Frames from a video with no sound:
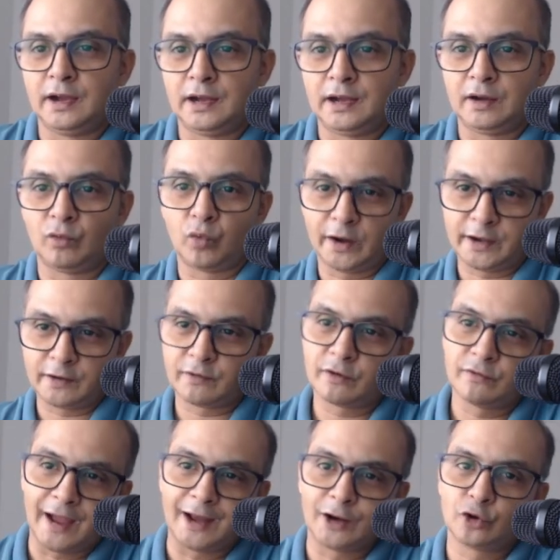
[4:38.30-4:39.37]
whatever
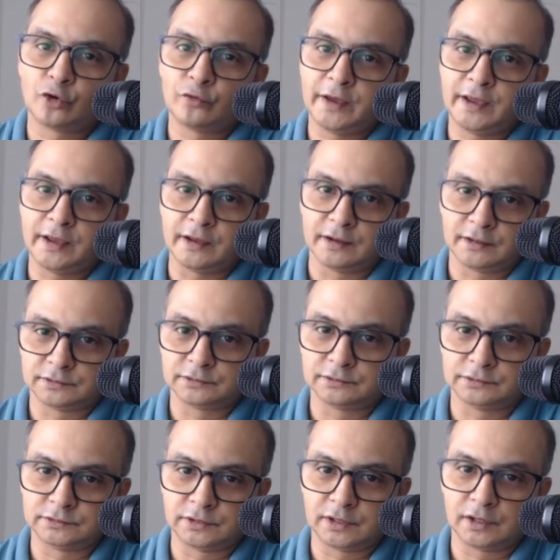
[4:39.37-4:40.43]
value we
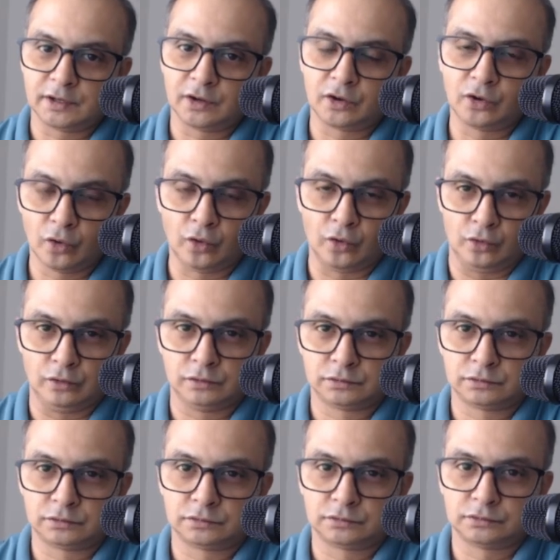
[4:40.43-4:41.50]
go
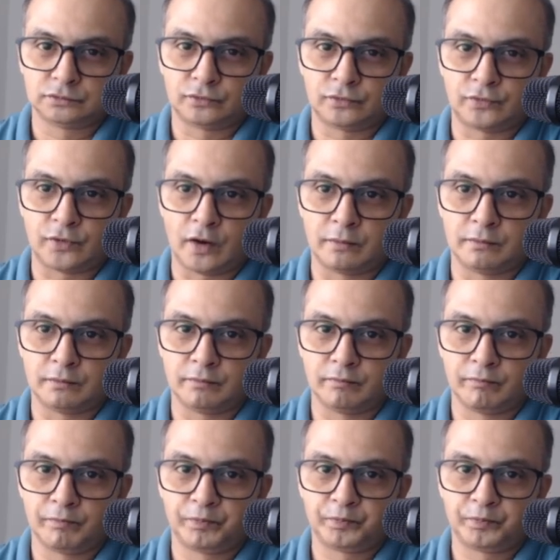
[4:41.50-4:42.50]
from